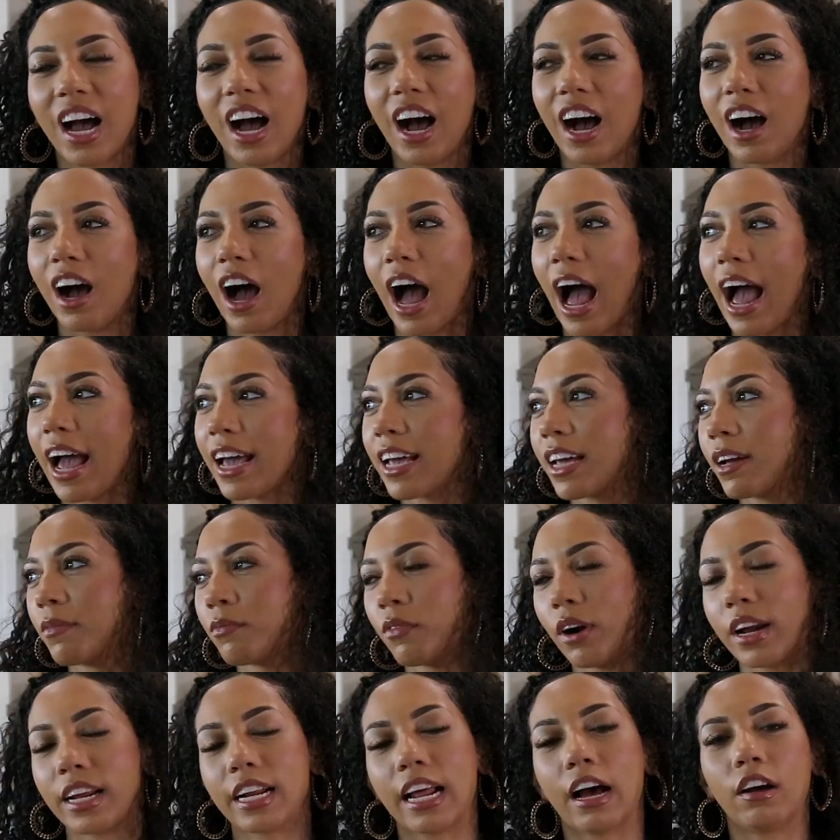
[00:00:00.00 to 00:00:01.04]
I am
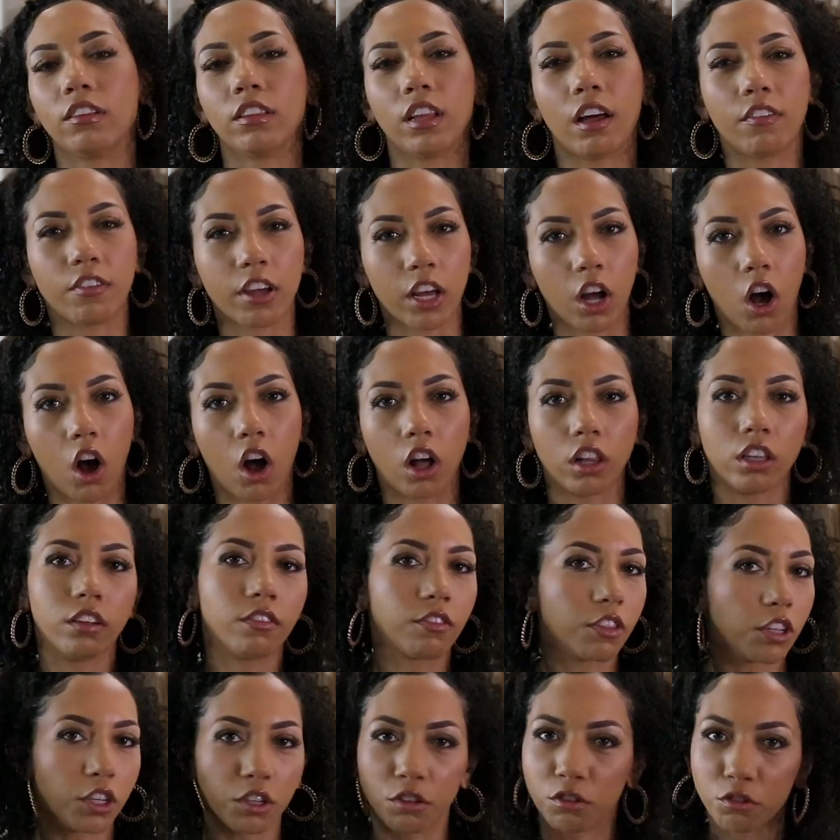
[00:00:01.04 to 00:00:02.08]
right now loving all
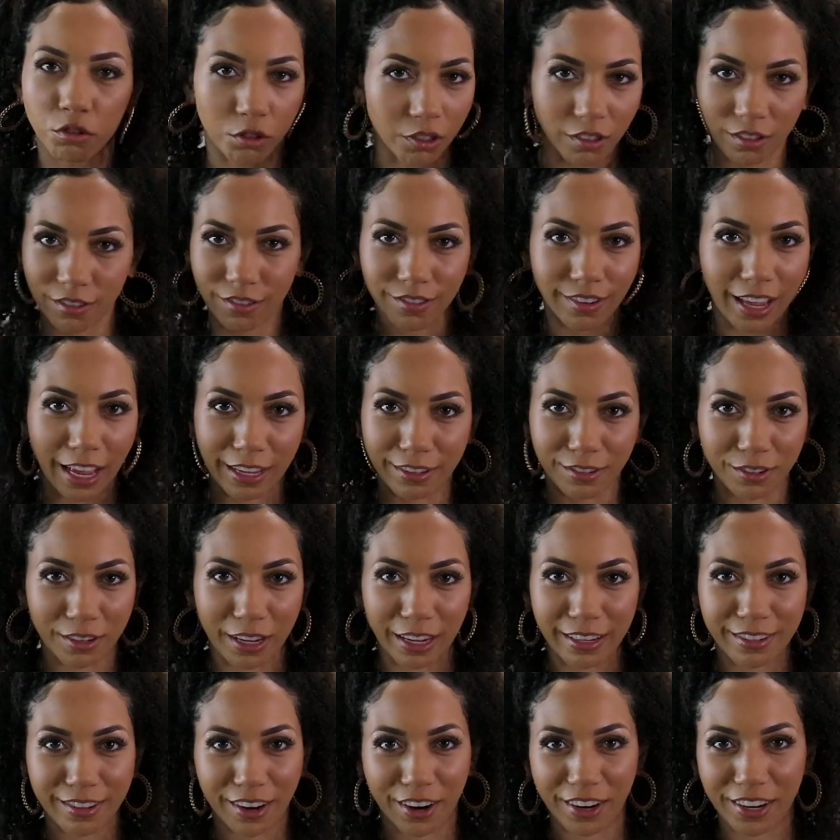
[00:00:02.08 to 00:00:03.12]
of the neutrals, as you
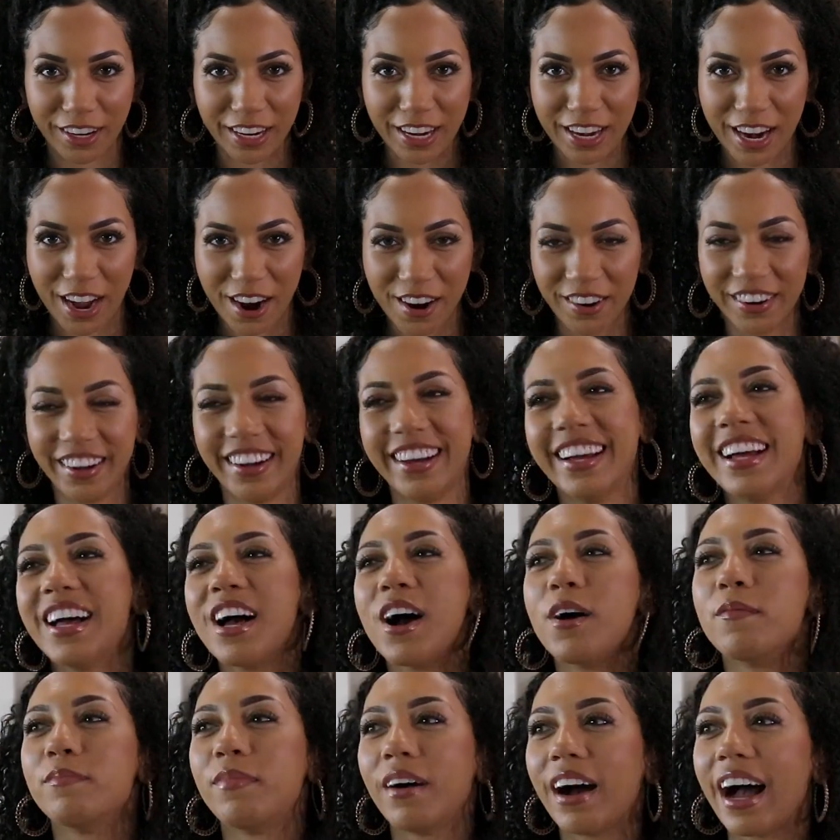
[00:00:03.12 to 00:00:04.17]
guys already know,
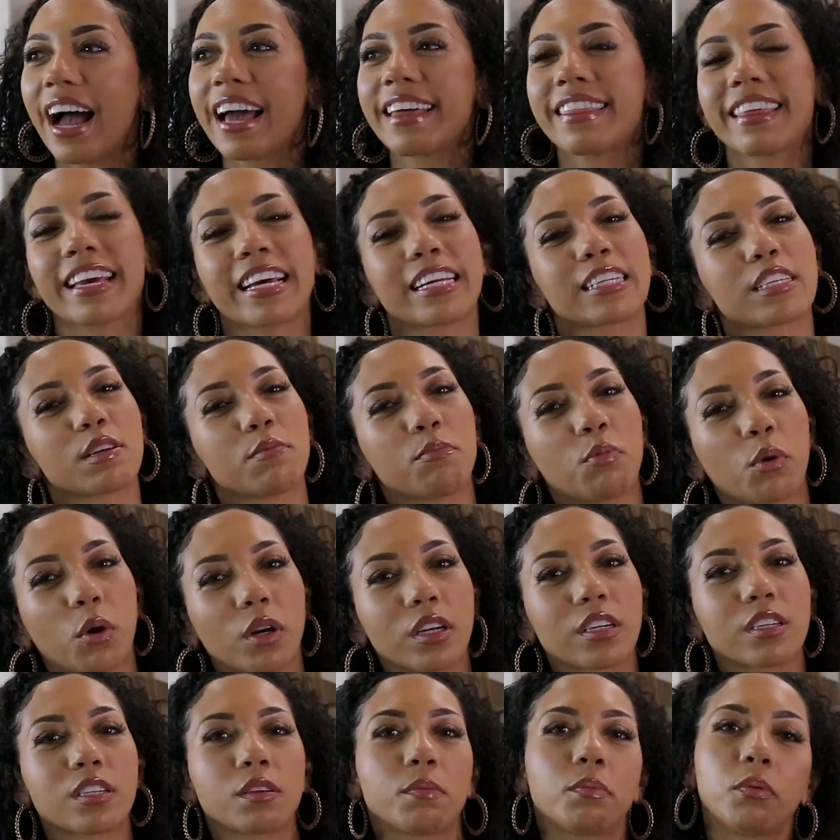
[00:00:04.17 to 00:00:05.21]
but I think it's
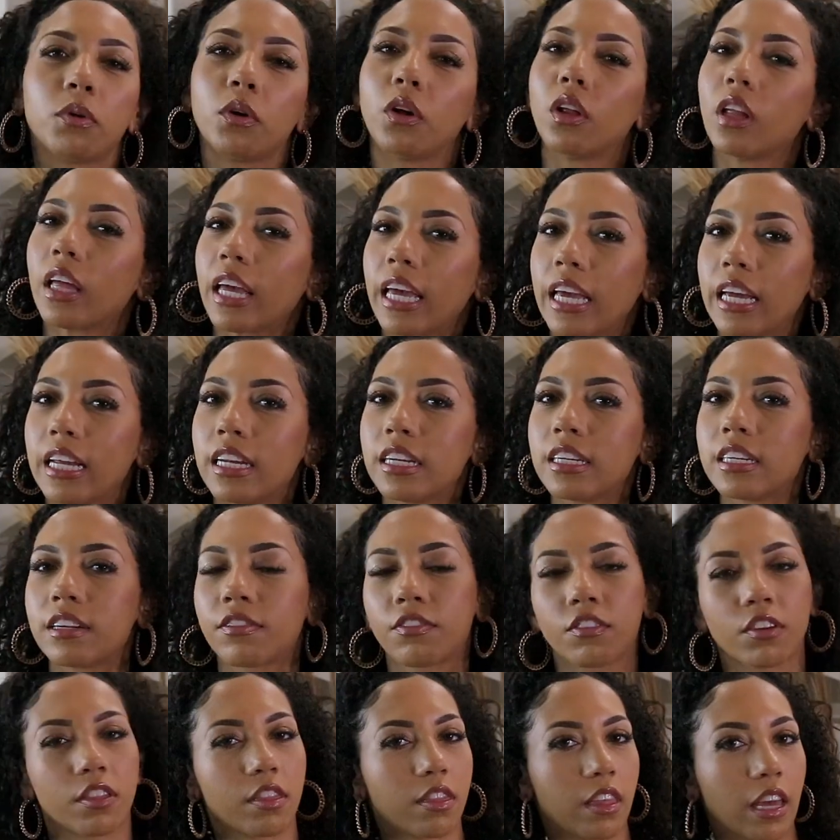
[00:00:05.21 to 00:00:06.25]
important to pull in
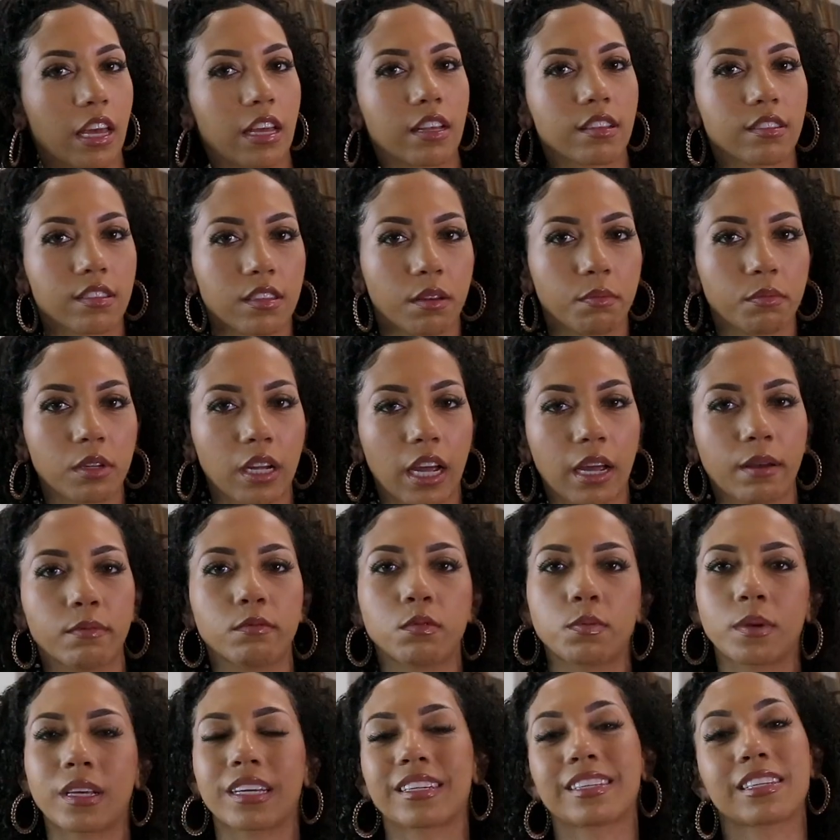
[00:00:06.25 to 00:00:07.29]
different things
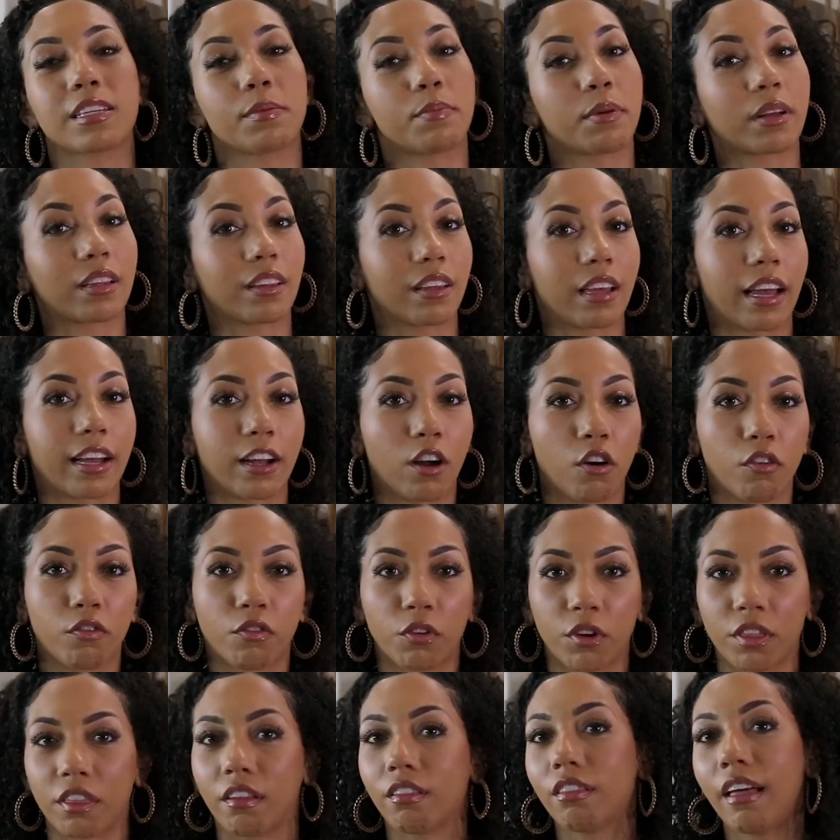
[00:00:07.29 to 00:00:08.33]
sometimes because typically I go
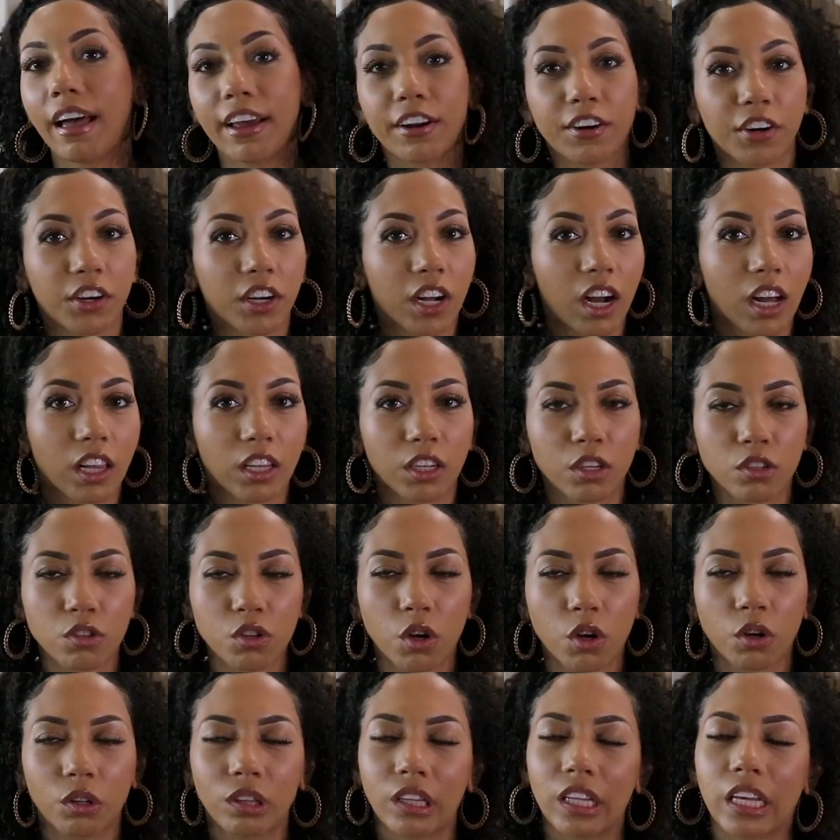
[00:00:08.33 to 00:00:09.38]
for the lighter colors
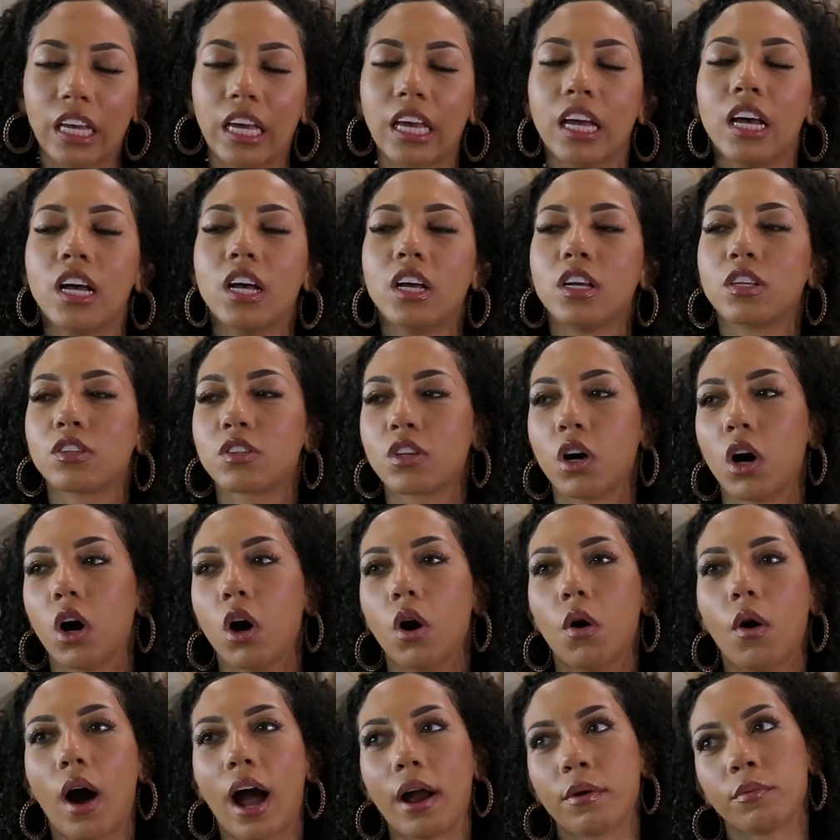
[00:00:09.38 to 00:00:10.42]
only.
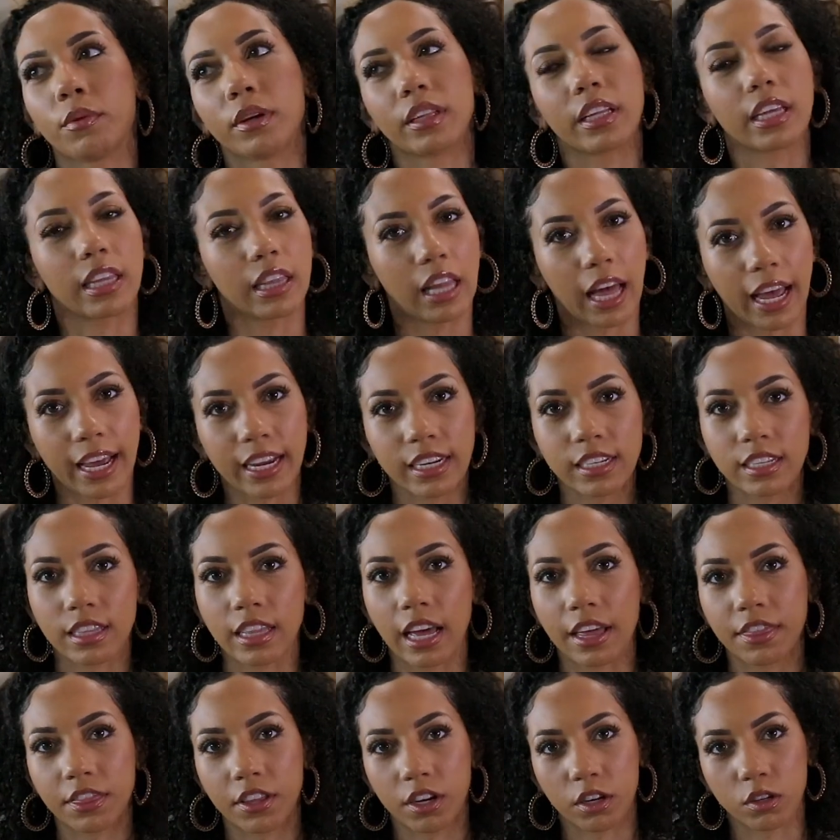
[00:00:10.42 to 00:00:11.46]
So I really liked
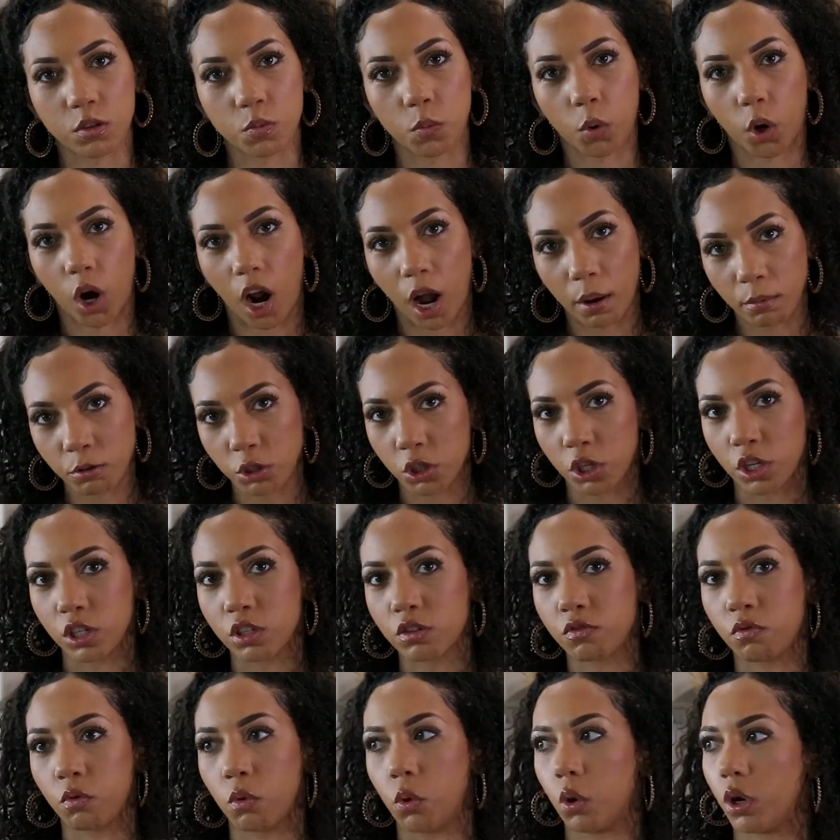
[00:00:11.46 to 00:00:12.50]
that there's more options
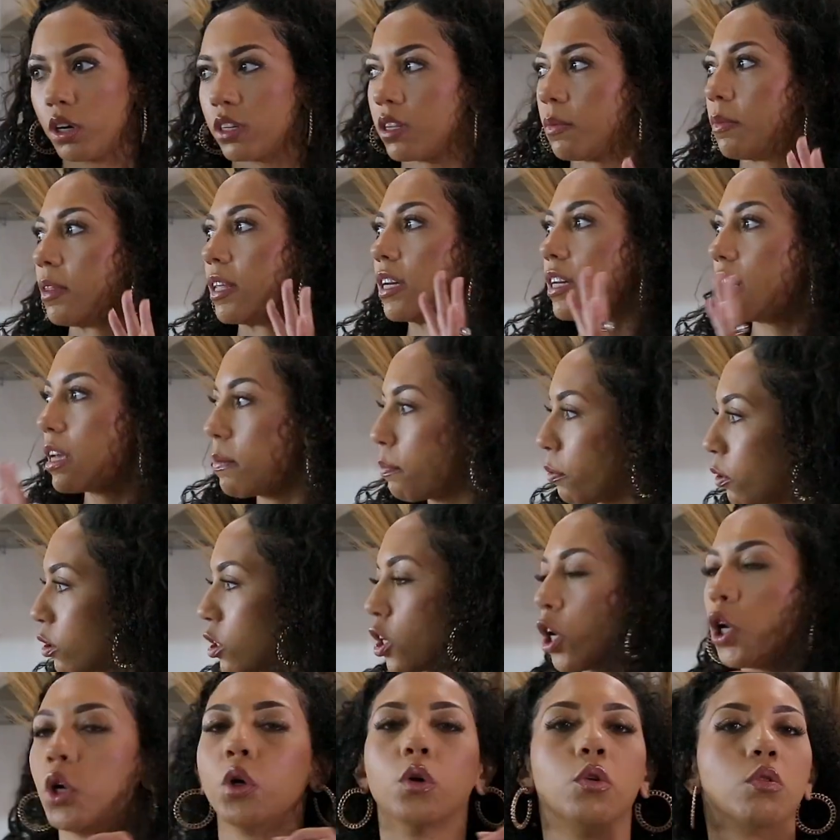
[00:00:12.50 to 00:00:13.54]
for some of the deeper
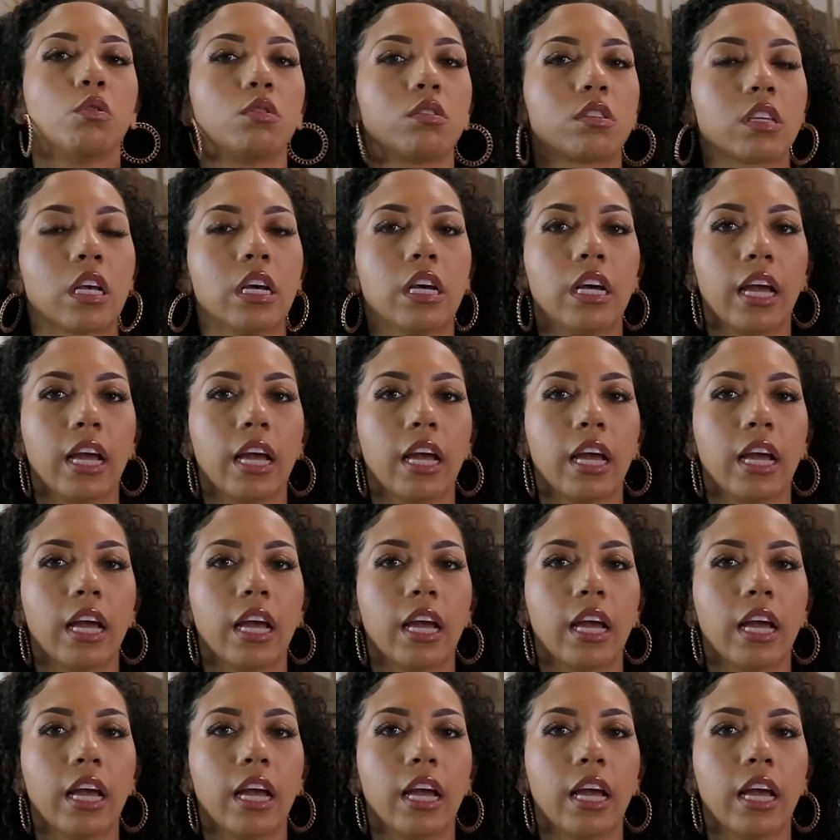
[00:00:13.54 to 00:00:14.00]
tones